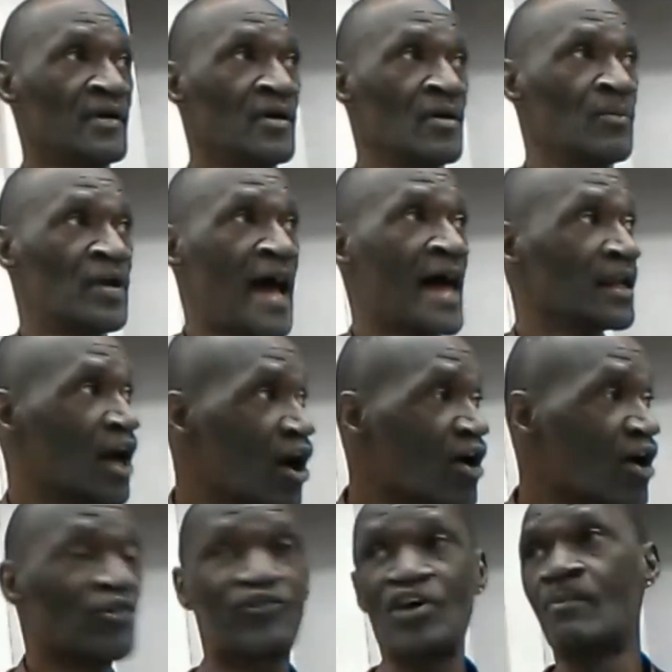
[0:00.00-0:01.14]
But I
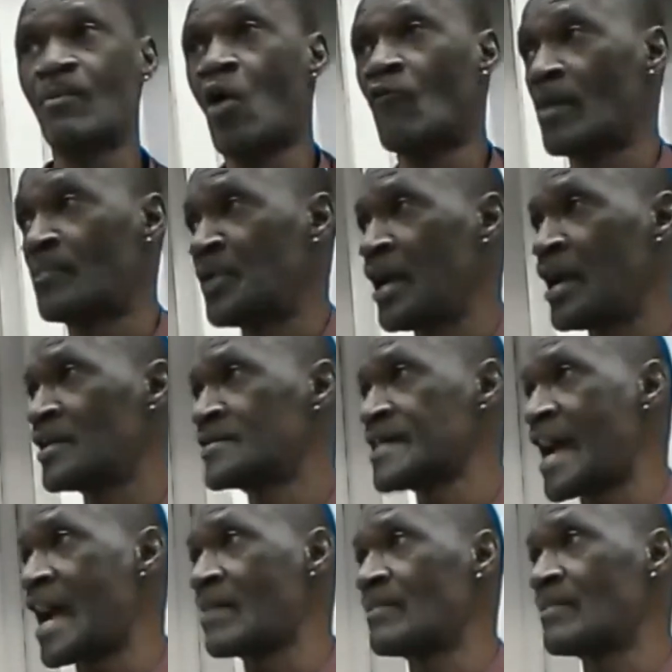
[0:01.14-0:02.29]
learned some over a period of
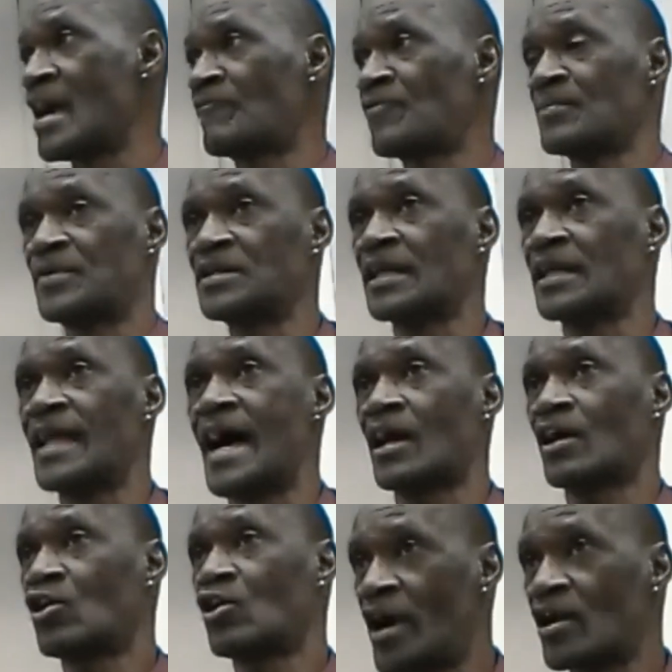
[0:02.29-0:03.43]
time, man, from getting a lot of
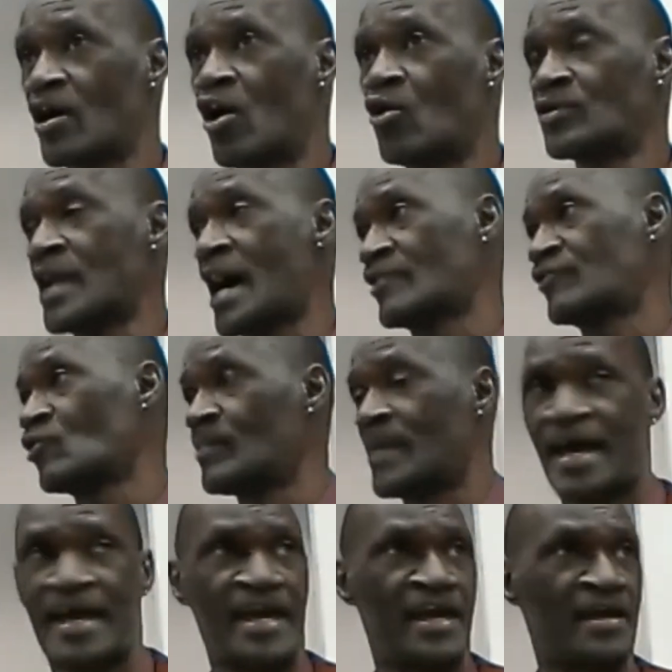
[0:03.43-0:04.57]
go-ahead-on knots on my
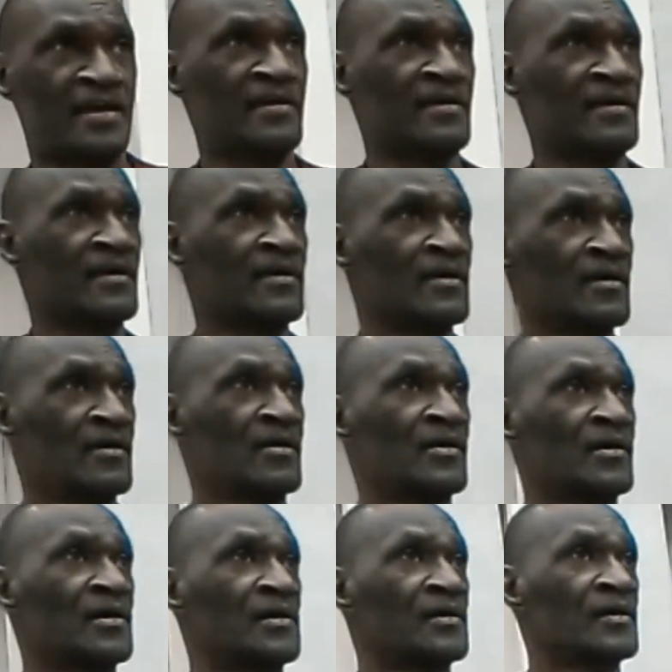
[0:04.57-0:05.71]
head.
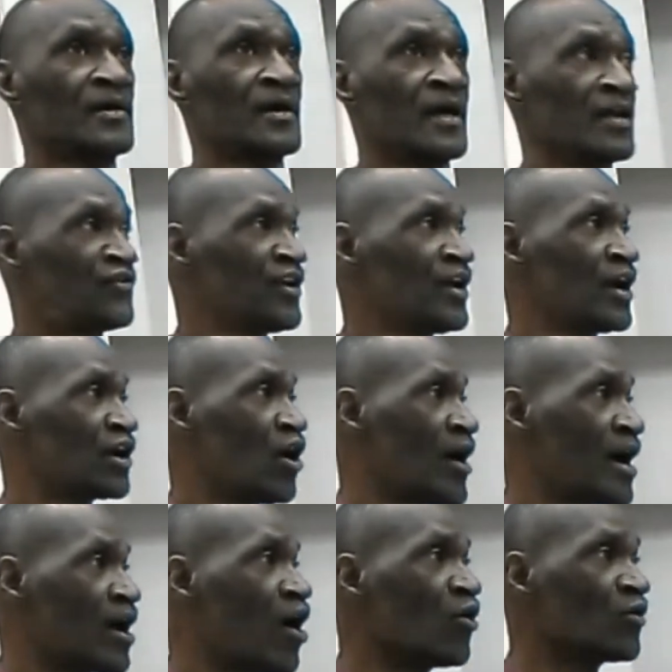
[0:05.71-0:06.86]
And see, a
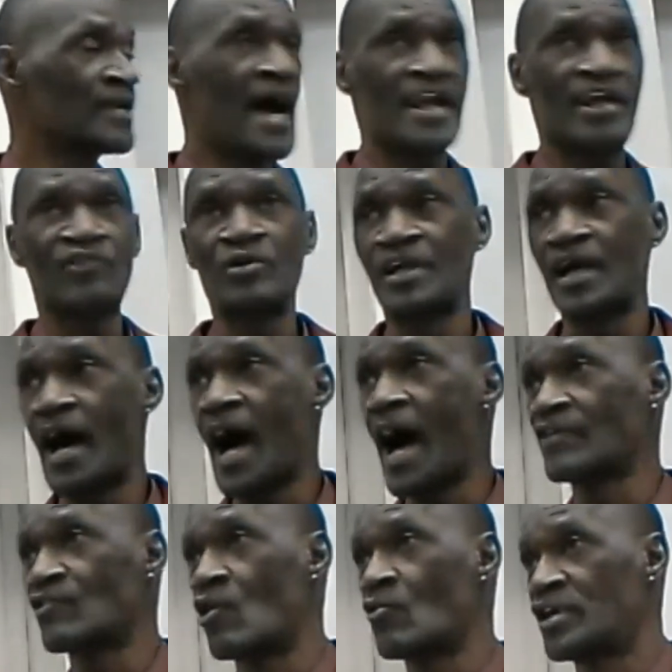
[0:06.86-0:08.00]
go-ahead-on knot is when God's
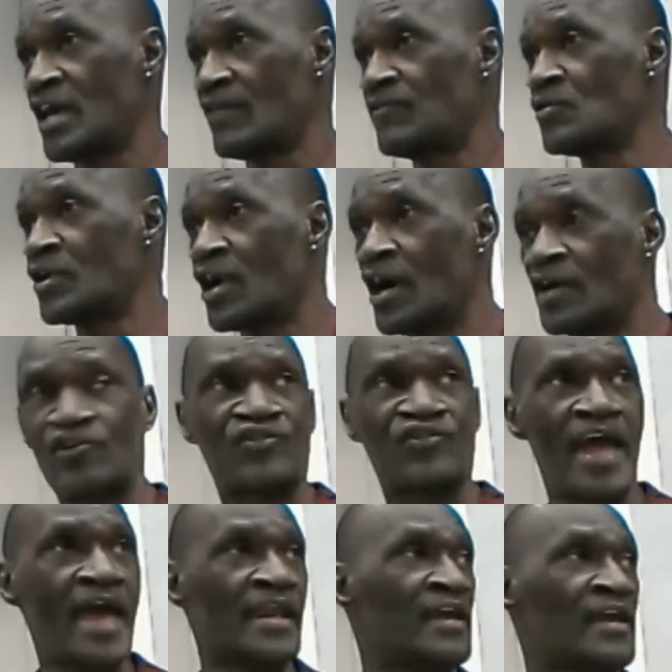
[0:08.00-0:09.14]
gonna give you an
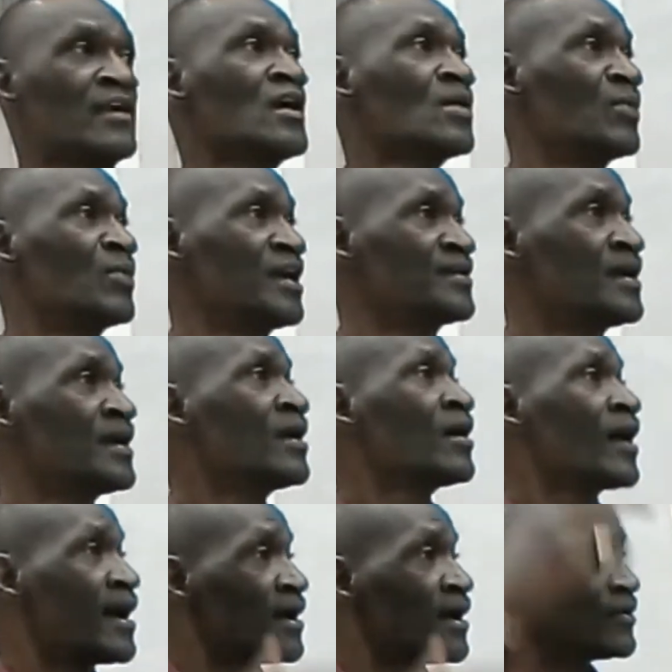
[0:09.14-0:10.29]
understanding, but it
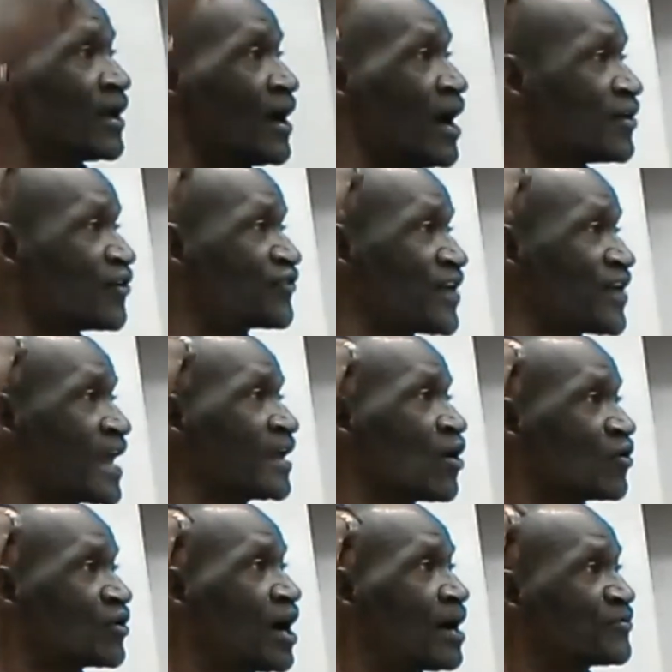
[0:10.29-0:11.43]
the understanding don't
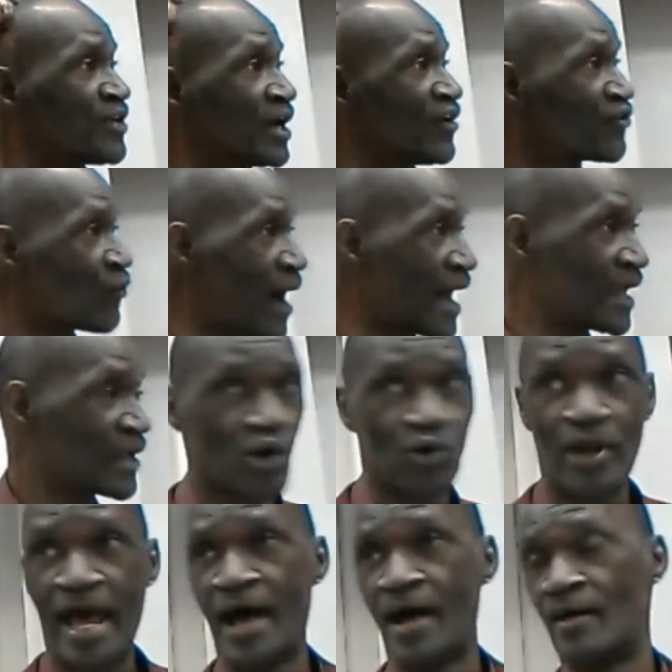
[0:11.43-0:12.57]
come till the swelling go down.